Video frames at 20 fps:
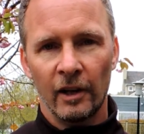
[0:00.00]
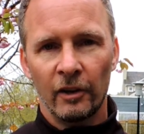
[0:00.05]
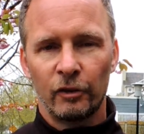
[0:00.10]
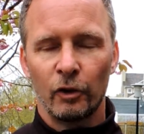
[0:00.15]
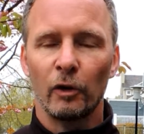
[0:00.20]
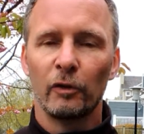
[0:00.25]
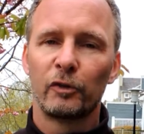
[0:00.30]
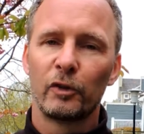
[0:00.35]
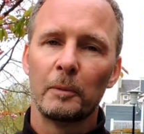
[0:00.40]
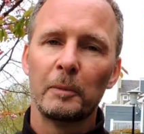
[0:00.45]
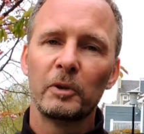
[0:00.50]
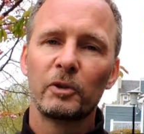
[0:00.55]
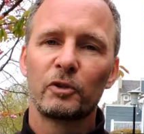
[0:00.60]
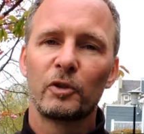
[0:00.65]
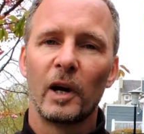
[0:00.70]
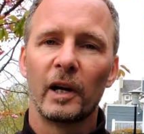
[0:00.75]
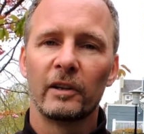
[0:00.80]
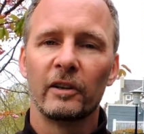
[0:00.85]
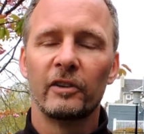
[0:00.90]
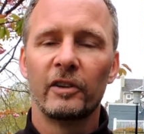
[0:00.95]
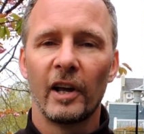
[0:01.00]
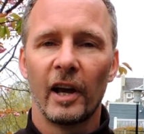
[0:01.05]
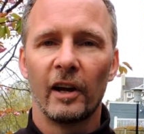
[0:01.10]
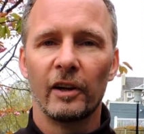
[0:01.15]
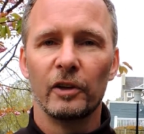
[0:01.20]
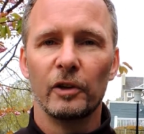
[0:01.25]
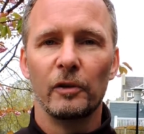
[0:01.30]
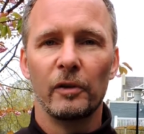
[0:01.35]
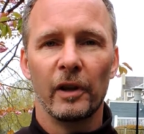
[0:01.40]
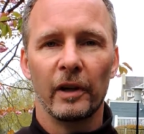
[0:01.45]
So if someone's trying to tell
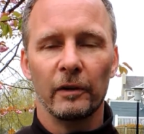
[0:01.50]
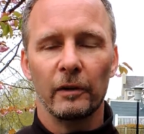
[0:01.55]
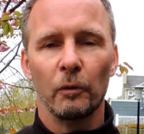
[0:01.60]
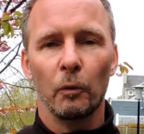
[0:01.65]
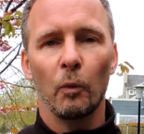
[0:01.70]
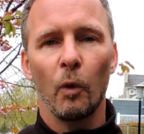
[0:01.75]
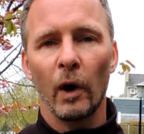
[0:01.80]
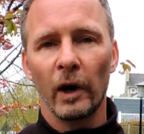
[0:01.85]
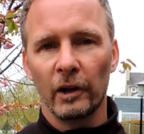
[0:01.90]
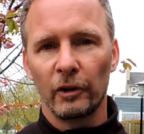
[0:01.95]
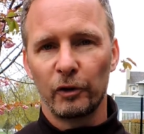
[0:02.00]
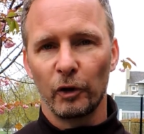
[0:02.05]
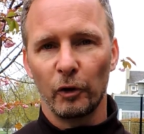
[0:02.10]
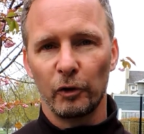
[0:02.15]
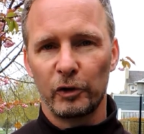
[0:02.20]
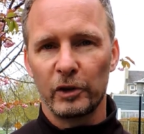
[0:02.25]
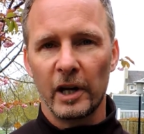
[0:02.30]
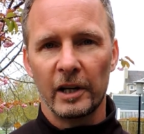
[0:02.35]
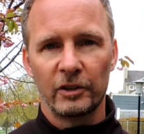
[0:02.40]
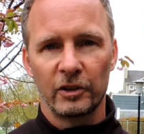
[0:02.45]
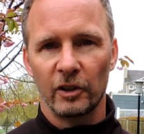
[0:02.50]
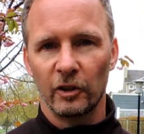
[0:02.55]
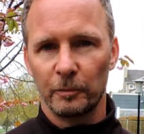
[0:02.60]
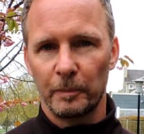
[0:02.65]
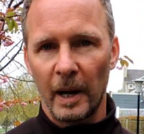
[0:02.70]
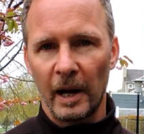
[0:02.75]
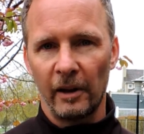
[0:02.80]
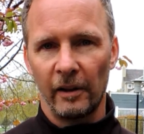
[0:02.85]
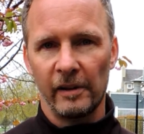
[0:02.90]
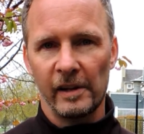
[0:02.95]
you that one association is
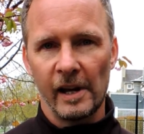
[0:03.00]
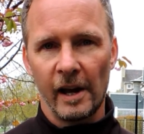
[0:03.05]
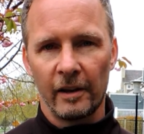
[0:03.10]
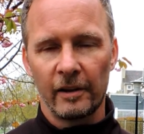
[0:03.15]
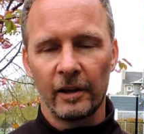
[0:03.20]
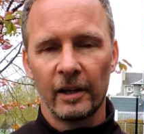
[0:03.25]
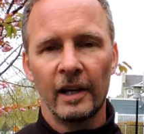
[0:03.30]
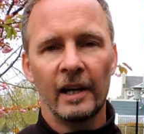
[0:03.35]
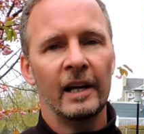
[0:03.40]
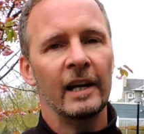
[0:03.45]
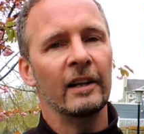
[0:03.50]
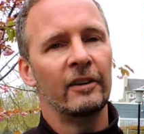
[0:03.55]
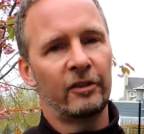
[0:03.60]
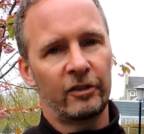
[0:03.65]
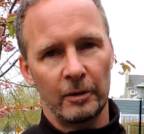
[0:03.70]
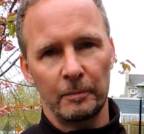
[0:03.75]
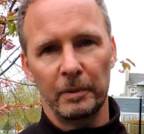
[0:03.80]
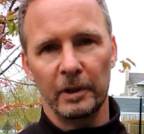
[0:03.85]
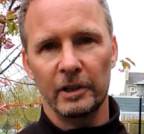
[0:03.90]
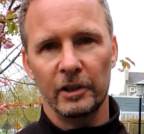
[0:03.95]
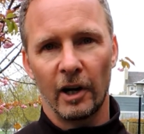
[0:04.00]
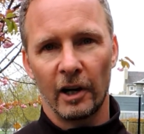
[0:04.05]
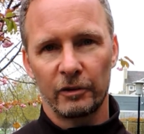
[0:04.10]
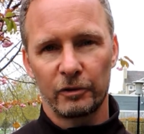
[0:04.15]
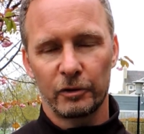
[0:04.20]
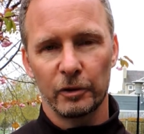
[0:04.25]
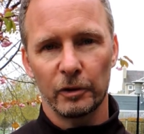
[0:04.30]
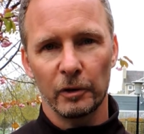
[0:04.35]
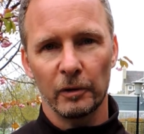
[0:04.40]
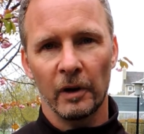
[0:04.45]
better than the other, it's simply not
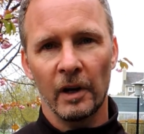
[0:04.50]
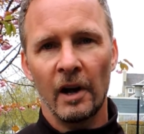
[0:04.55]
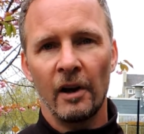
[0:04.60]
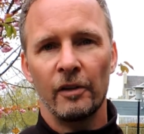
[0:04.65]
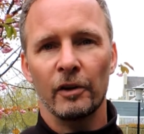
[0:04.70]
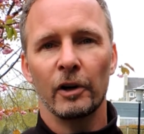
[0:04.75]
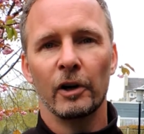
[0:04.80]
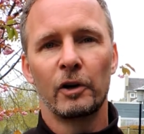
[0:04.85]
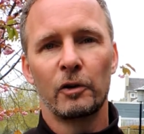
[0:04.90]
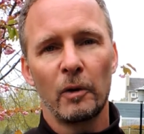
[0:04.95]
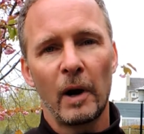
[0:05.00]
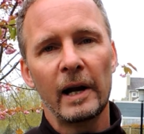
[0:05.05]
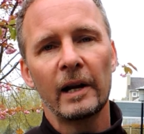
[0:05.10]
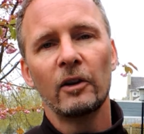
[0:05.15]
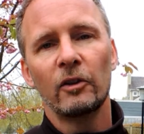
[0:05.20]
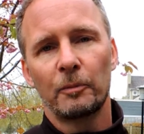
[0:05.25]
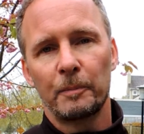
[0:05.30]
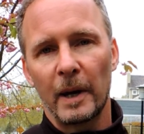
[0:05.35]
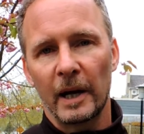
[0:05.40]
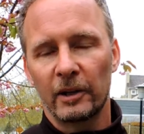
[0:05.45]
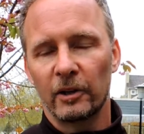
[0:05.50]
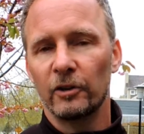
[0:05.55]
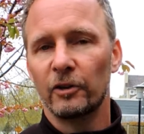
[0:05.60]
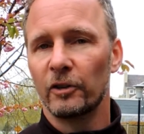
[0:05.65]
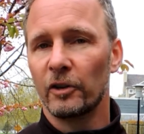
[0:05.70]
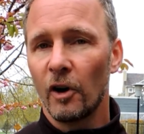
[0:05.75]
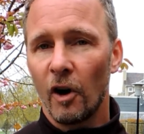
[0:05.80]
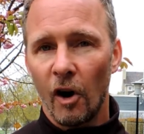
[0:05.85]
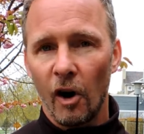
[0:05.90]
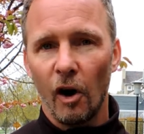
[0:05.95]
true. There are great inspectors
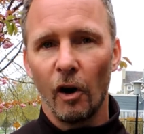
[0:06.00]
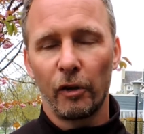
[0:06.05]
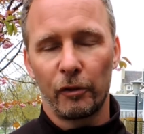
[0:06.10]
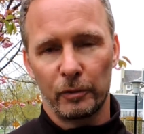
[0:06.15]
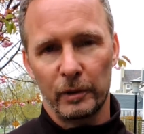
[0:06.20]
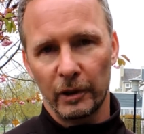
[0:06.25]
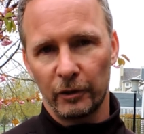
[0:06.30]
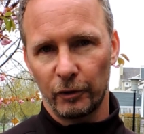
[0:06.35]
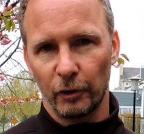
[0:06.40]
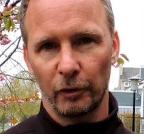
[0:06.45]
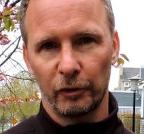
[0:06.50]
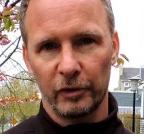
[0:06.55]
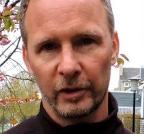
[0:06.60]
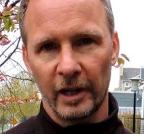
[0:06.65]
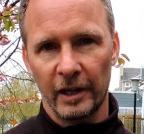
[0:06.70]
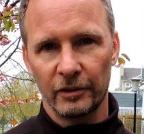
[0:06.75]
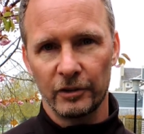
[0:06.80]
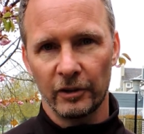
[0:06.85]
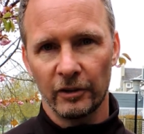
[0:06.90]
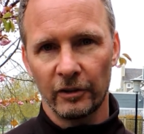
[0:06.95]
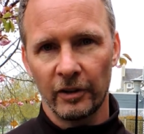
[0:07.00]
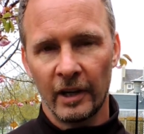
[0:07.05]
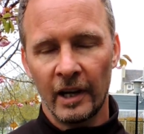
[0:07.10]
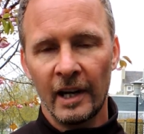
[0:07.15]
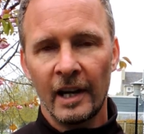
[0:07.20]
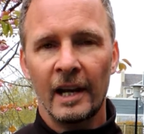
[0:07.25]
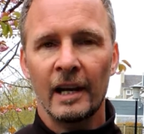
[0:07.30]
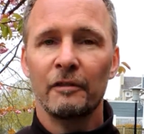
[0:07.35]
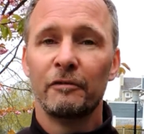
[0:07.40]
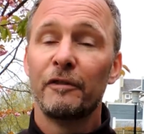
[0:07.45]
in all 3 associations.
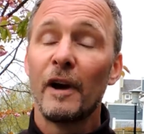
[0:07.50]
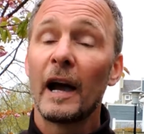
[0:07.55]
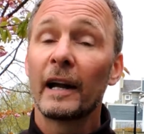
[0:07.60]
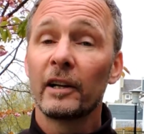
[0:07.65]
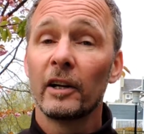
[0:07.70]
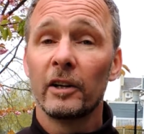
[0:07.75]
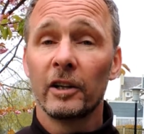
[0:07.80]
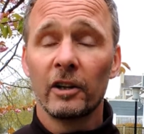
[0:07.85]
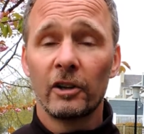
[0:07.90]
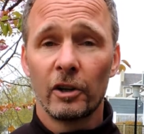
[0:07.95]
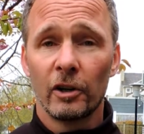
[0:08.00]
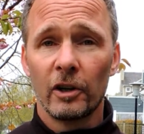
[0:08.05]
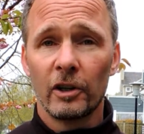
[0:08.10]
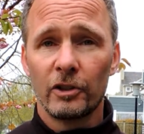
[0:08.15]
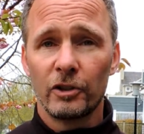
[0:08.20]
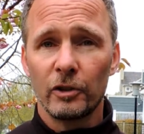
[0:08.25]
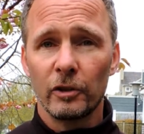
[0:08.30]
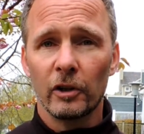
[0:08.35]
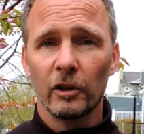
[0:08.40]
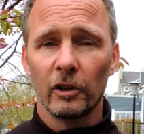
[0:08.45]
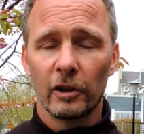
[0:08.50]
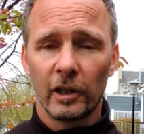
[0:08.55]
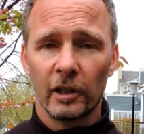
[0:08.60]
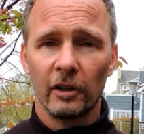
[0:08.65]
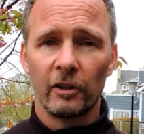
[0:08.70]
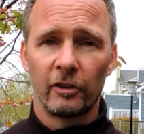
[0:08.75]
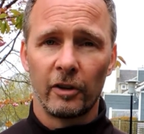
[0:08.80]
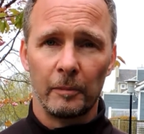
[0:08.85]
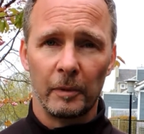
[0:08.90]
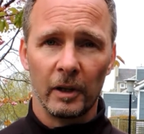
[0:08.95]
In fact, I'd encourage you to look into
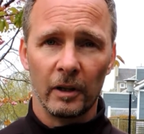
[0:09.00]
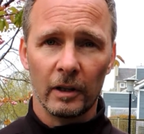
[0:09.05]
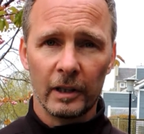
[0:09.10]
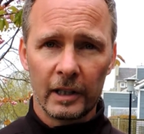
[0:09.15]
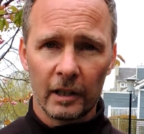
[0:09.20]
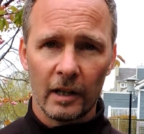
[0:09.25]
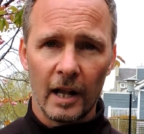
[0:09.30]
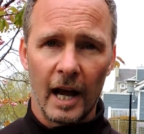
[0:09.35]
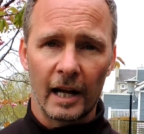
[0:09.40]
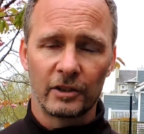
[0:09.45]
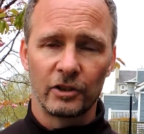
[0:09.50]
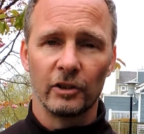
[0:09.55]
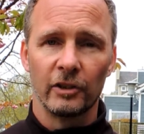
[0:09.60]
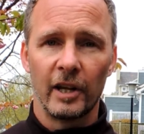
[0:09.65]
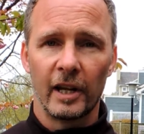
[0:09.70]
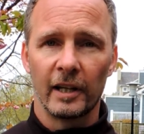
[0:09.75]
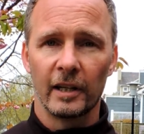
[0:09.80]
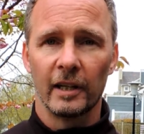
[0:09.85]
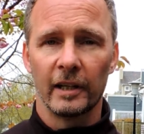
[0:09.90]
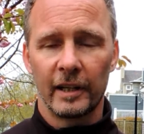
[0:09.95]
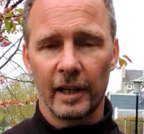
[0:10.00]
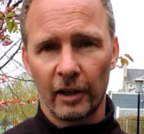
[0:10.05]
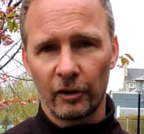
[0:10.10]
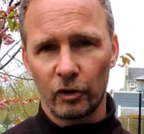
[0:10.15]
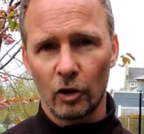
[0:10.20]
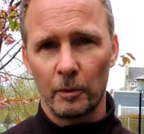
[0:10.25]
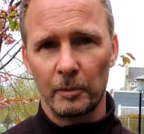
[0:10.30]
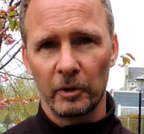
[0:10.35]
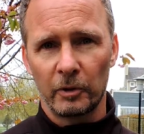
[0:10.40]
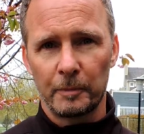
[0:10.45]
some of the legal action taken against
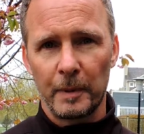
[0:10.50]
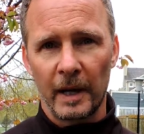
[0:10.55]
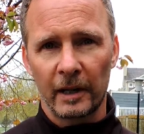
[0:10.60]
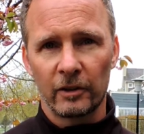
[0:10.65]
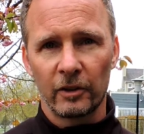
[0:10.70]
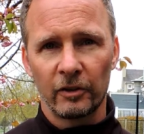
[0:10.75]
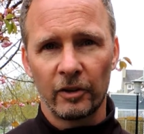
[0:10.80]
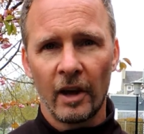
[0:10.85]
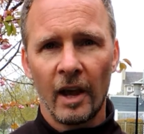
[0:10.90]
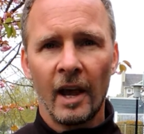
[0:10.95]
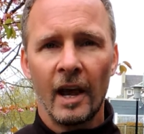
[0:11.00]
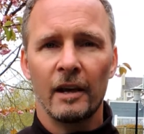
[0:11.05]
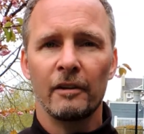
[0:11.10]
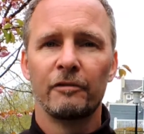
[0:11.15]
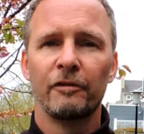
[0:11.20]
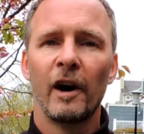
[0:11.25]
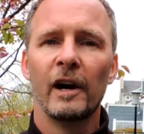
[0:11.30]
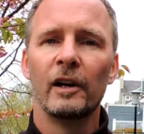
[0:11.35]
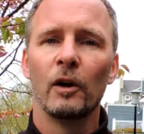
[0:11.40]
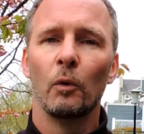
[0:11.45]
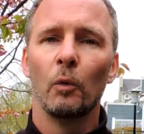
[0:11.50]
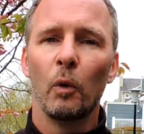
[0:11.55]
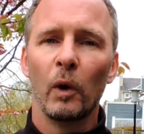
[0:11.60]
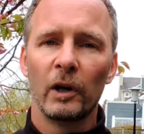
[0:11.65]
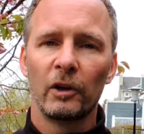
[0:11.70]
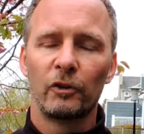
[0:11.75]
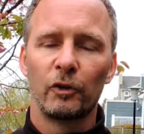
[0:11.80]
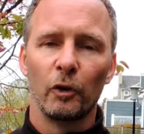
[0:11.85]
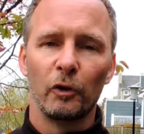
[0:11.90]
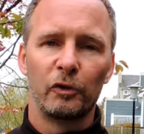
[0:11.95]
home inspectors and find out what
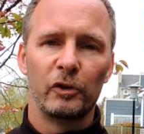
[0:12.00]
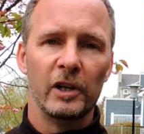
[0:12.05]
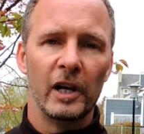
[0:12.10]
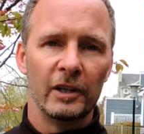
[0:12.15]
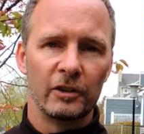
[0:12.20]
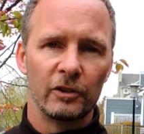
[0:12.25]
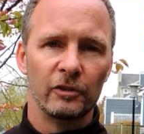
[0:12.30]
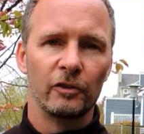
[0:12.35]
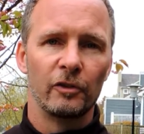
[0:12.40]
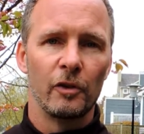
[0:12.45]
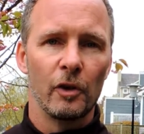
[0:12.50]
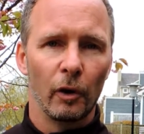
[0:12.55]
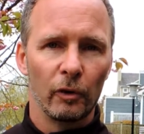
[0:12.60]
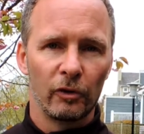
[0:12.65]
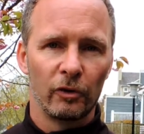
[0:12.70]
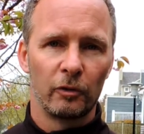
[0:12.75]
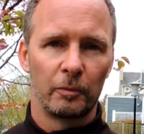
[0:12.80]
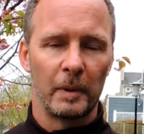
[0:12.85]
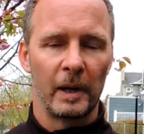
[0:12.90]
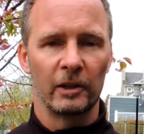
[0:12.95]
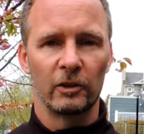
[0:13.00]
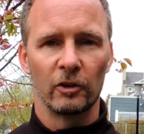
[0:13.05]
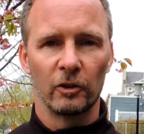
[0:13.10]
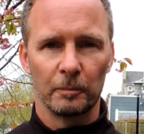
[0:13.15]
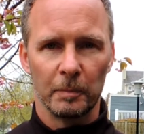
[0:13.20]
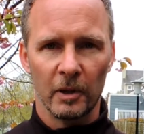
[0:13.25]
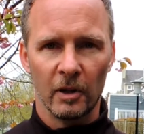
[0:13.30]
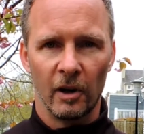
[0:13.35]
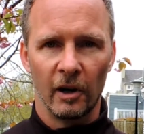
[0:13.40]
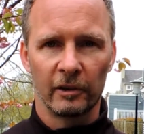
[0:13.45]
associations those inspectors
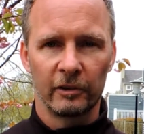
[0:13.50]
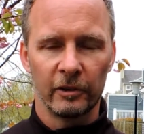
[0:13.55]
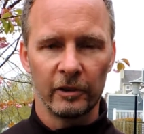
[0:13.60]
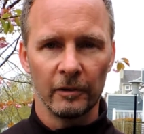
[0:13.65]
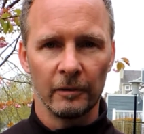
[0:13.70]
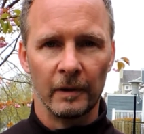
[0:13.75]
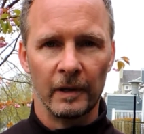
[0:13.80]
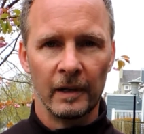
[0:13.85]
belong to.